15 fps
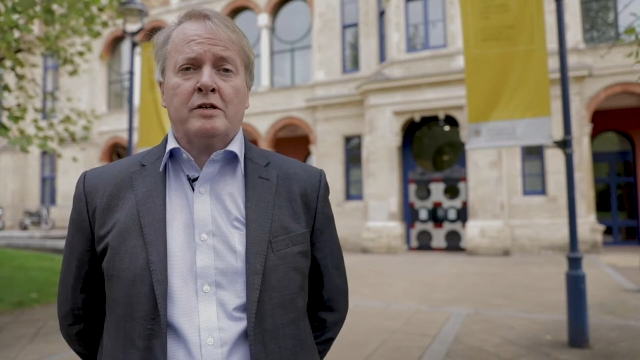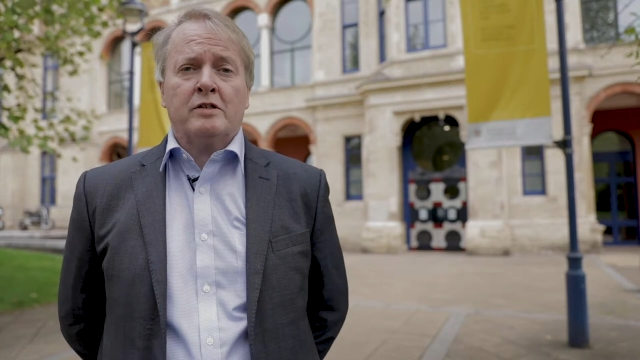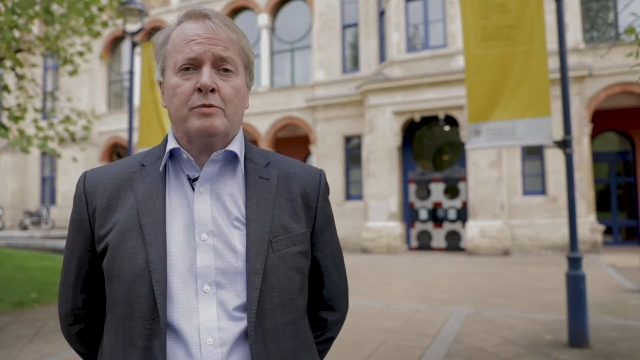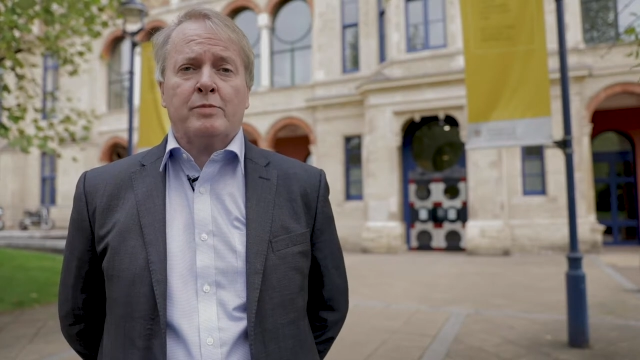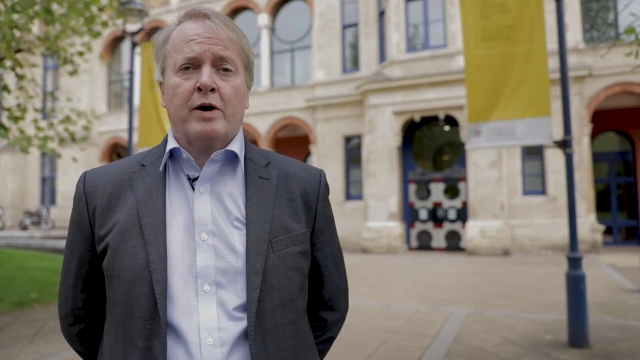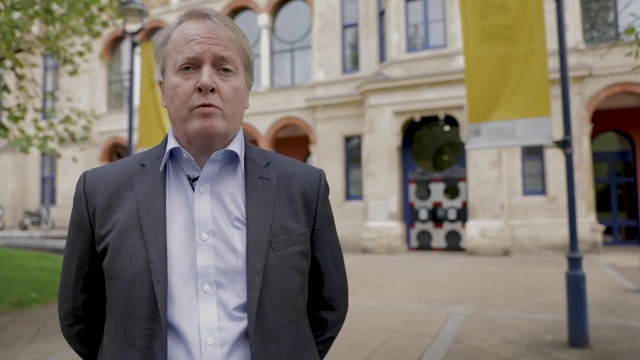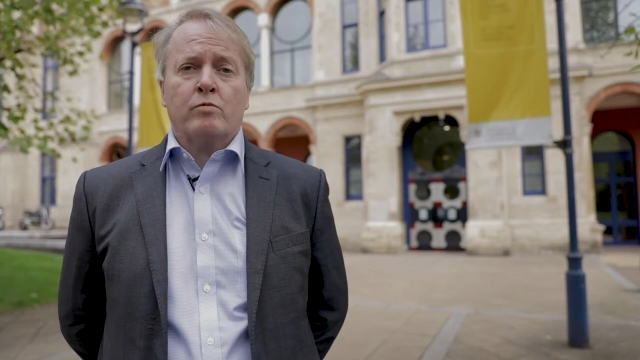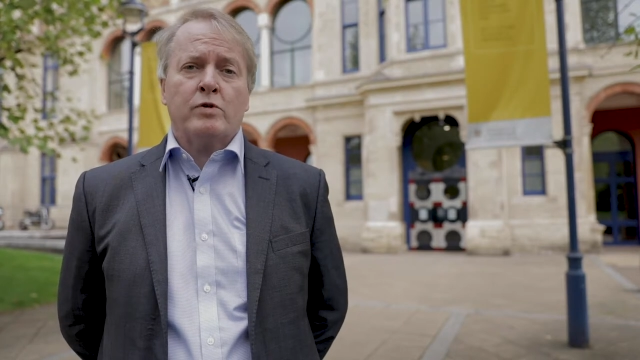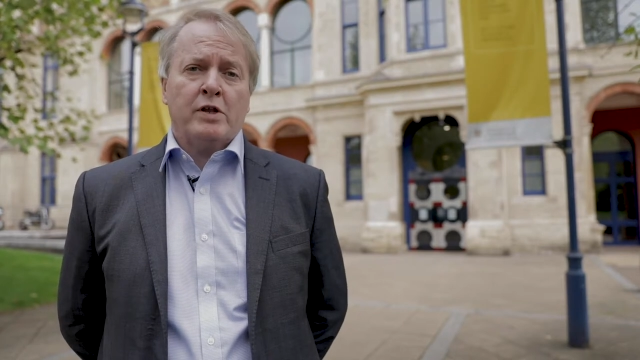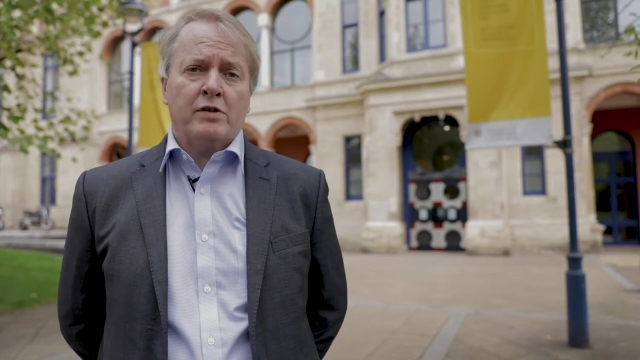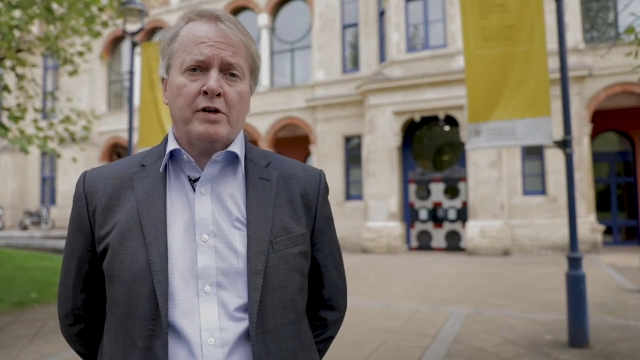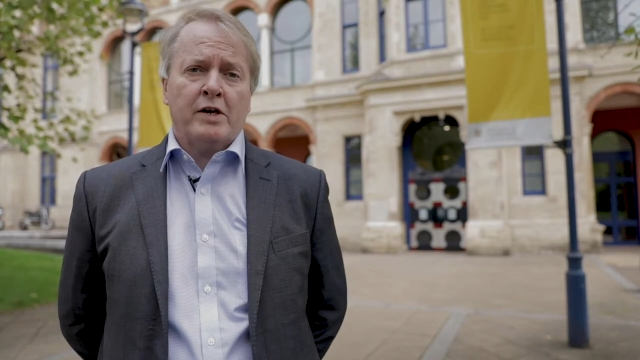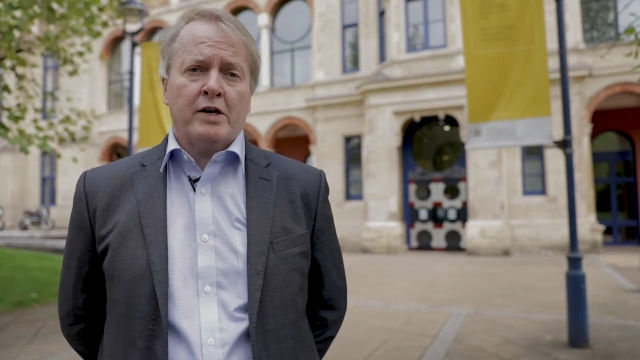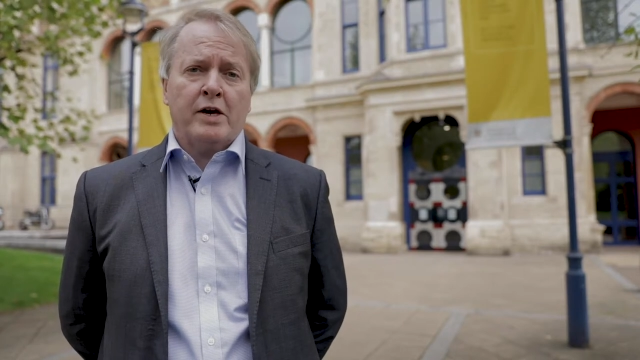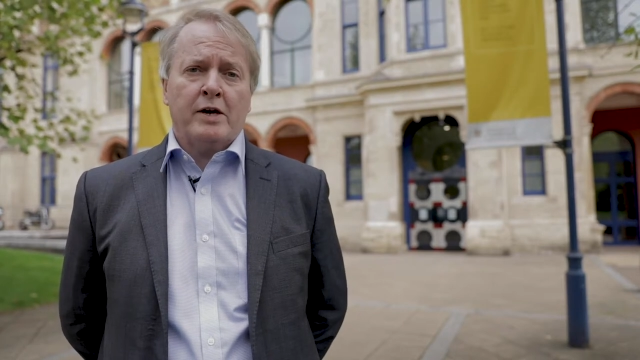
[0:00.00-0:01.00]
It's about
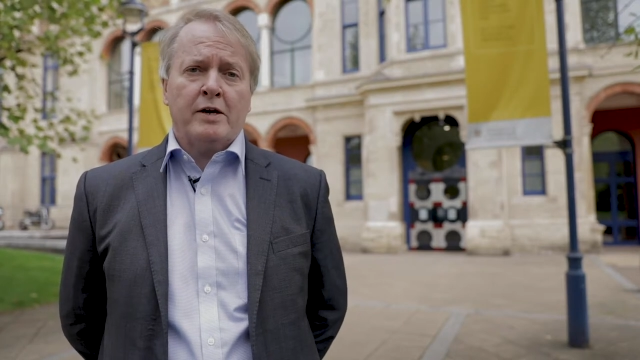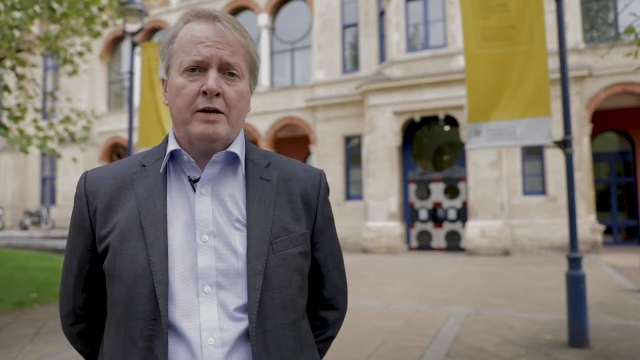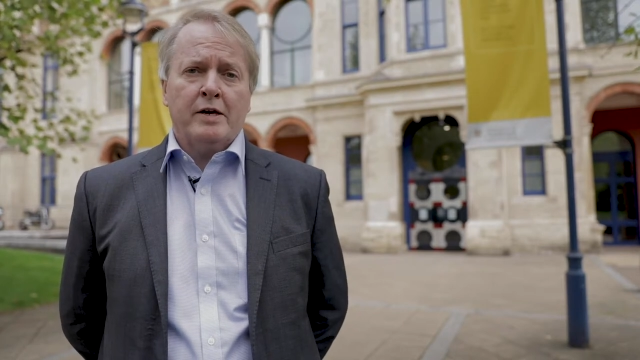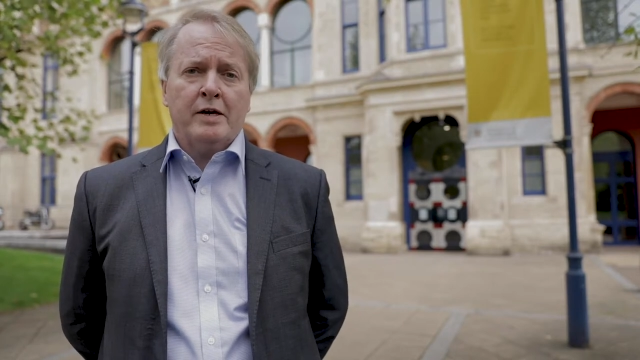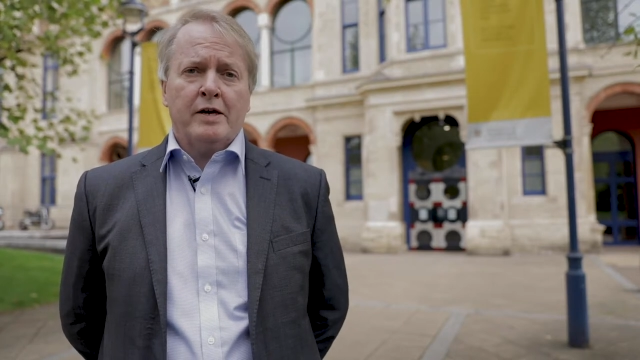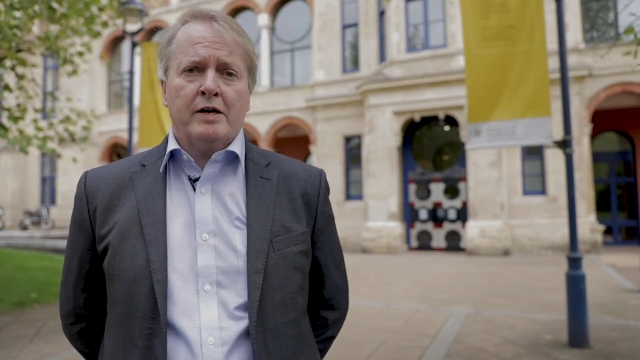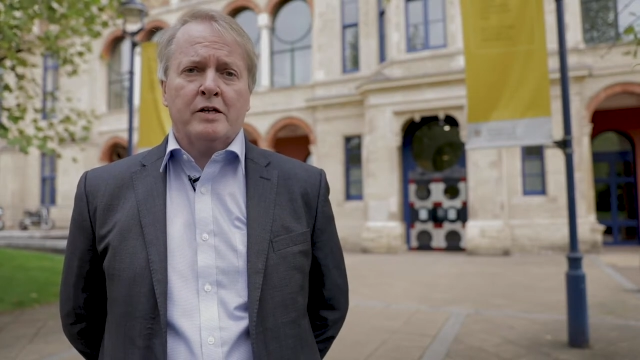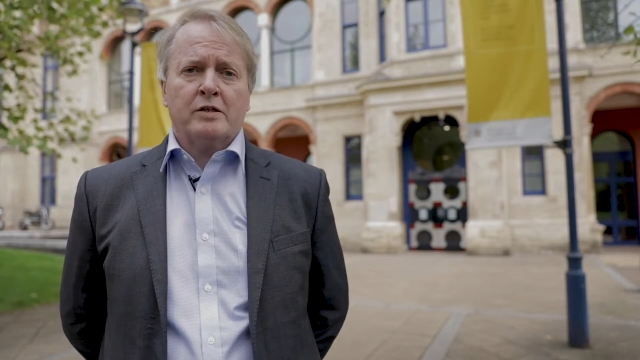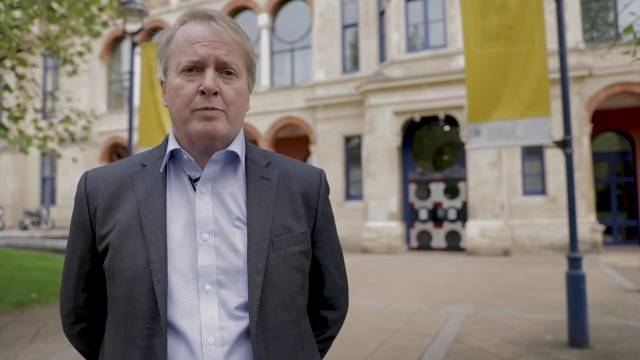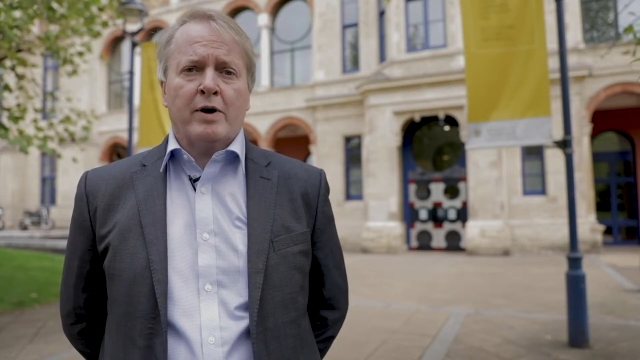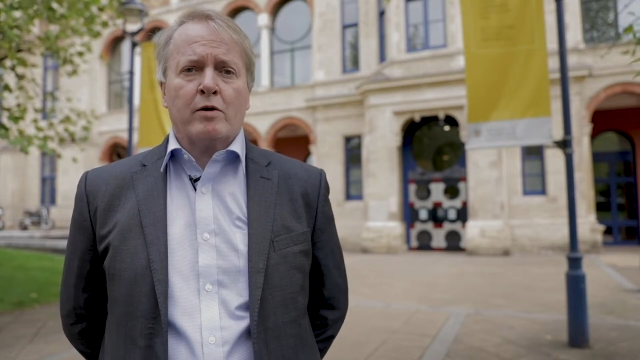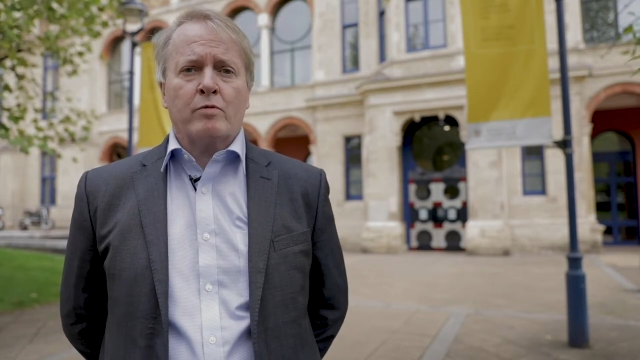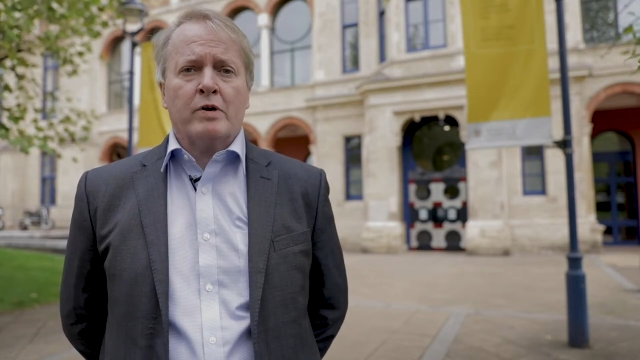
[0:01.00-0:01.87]
rethinking, it's about